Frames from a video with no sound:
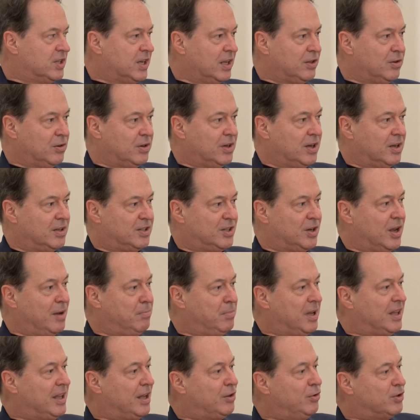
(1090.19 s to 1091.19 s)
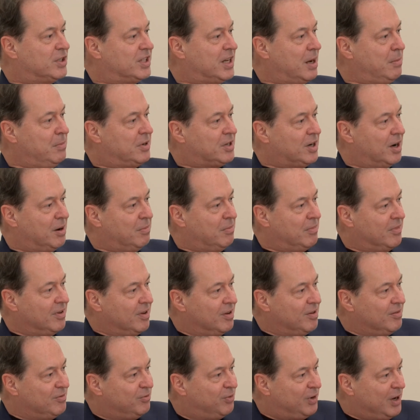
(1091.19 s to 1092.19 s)
but at the same
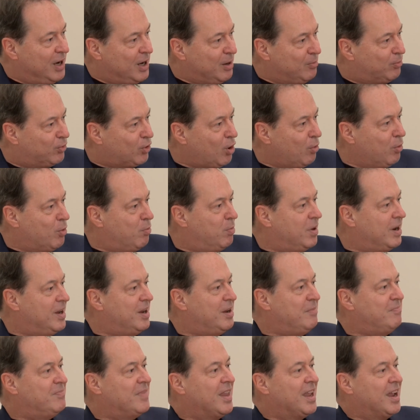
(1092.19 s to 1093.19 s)
time feeling probably